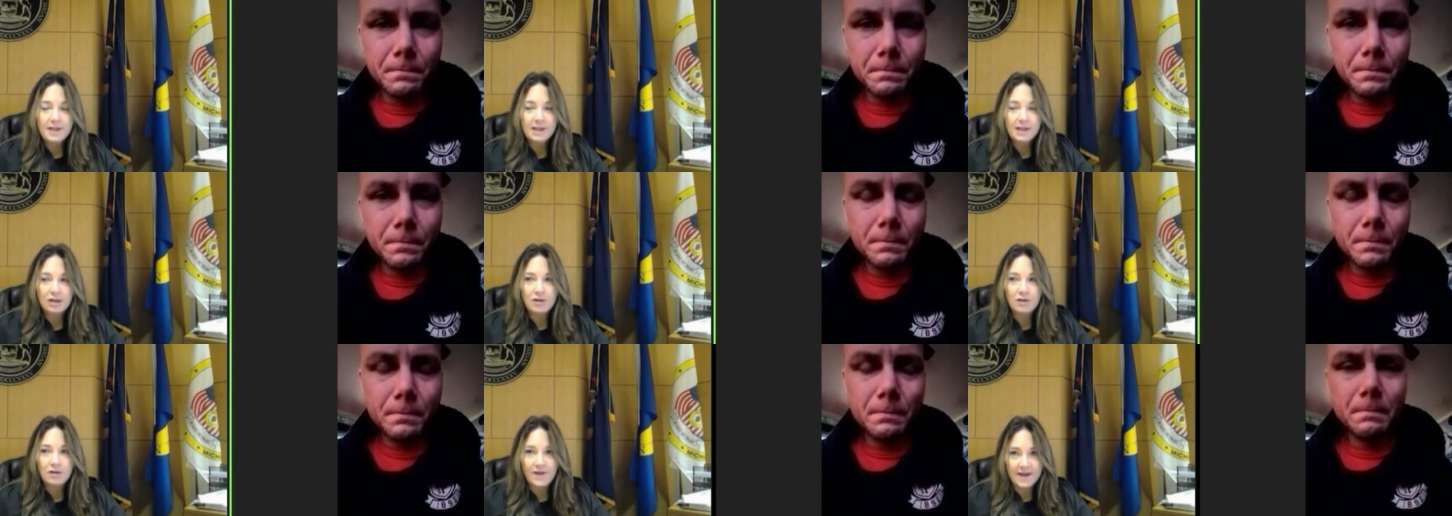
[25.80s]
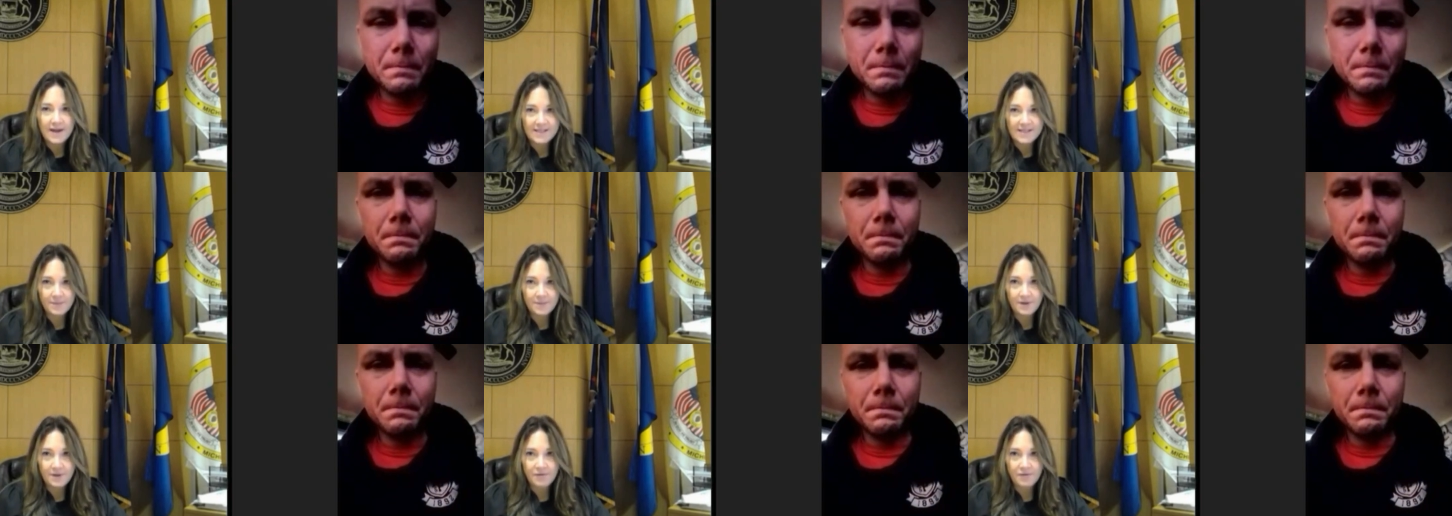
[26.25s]
Speaker 1: So let me
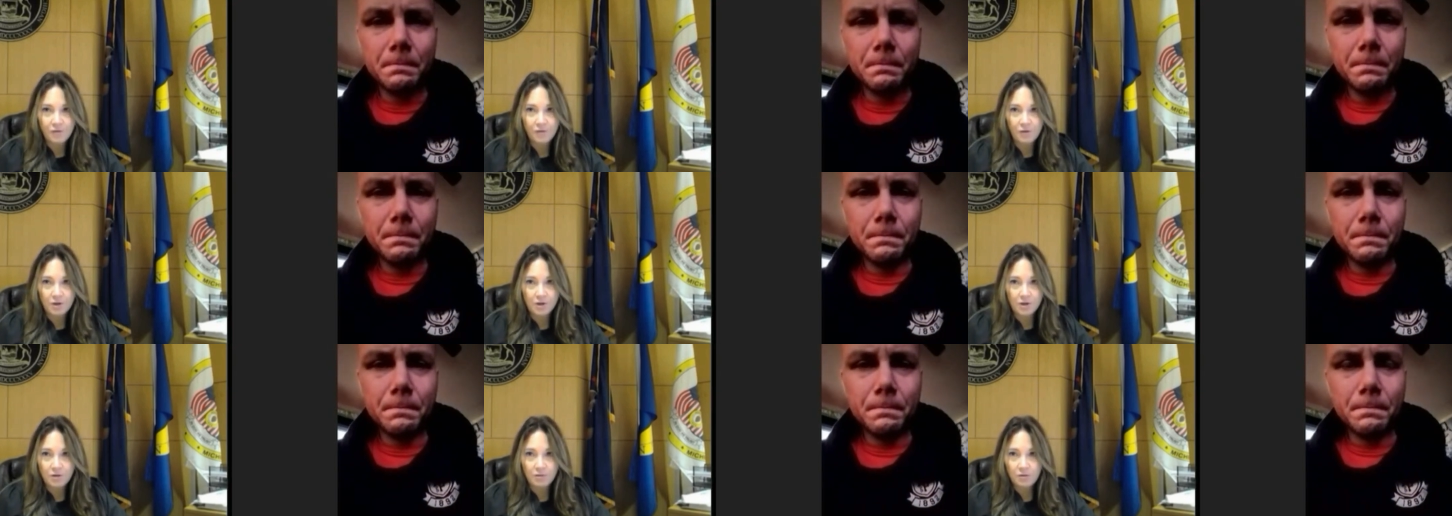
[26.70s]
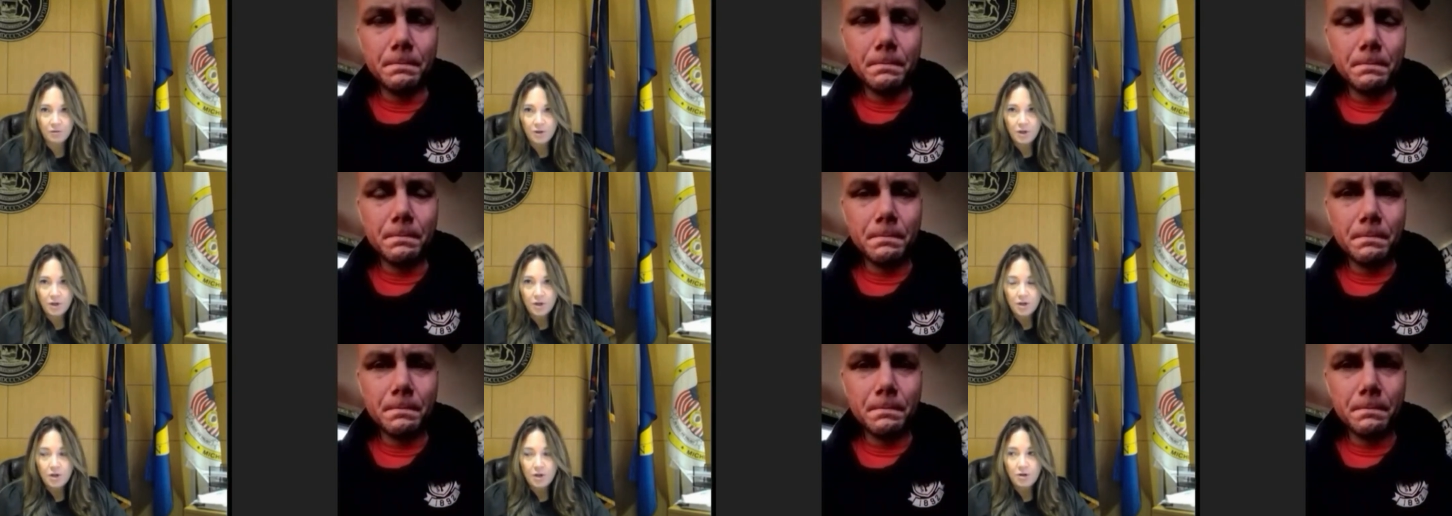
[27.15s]
clarify something
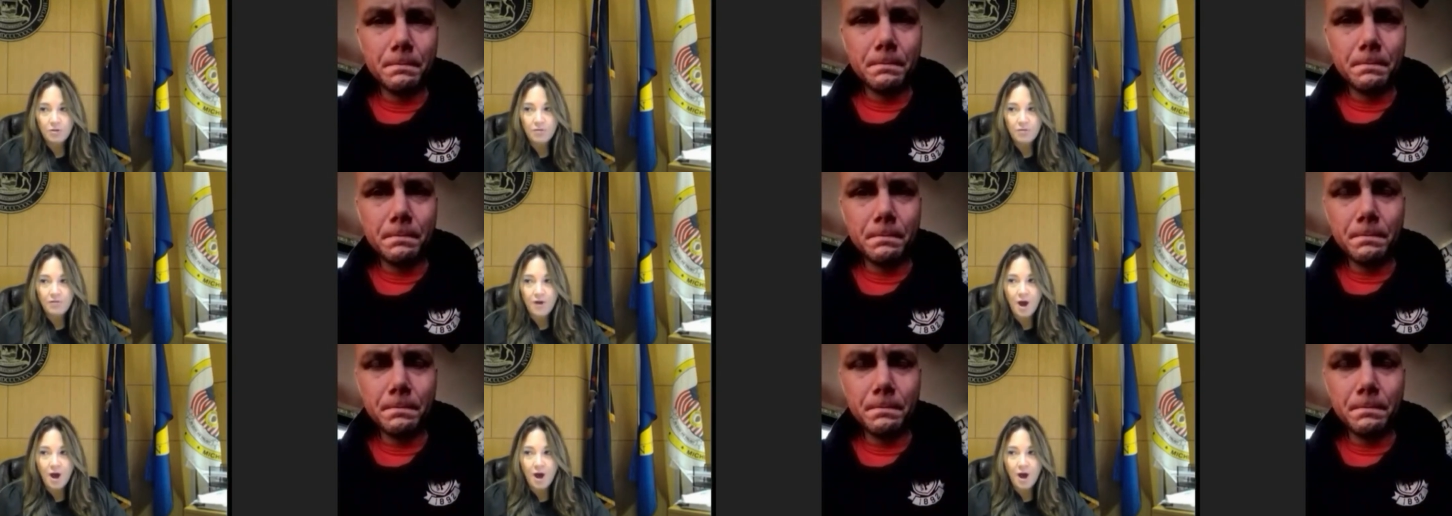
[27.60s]
for you.